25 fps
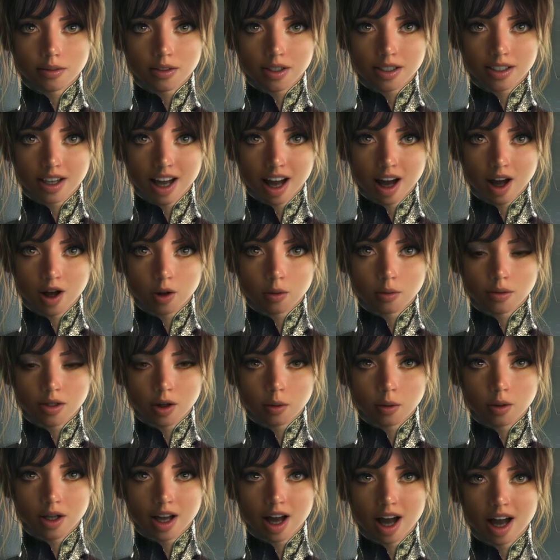Now
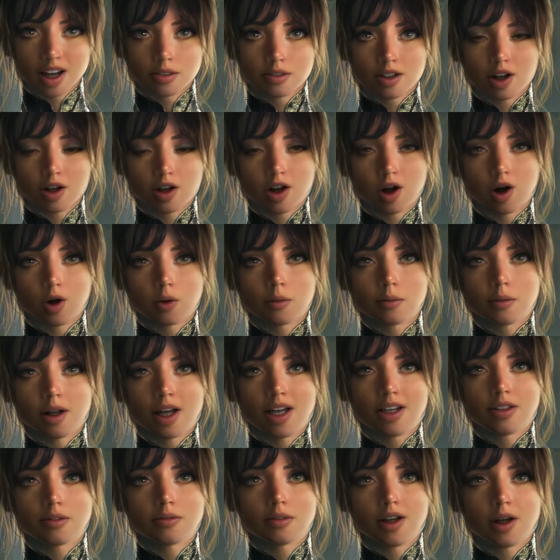that we have our
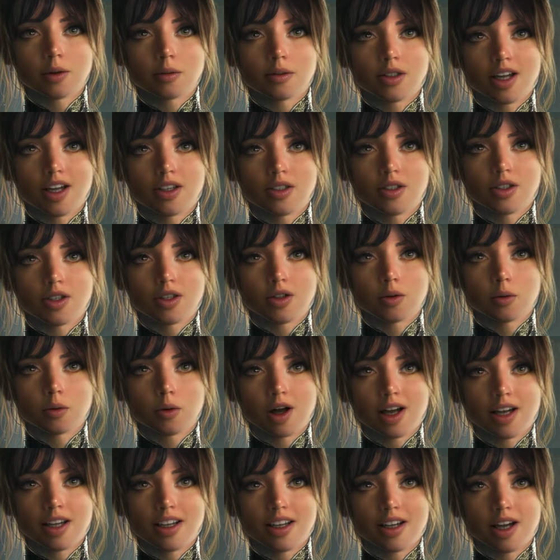homemade foundation
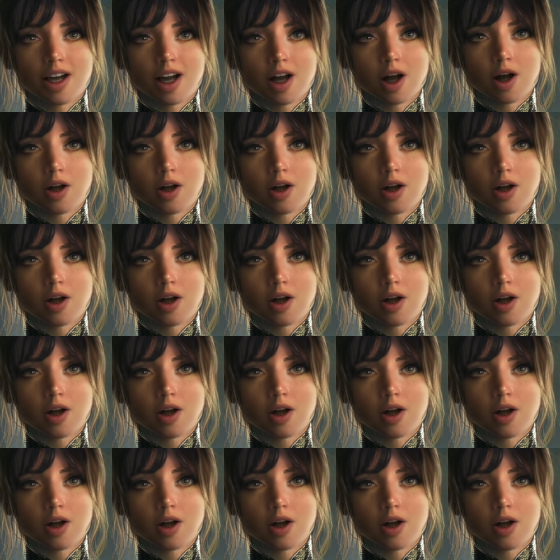ready,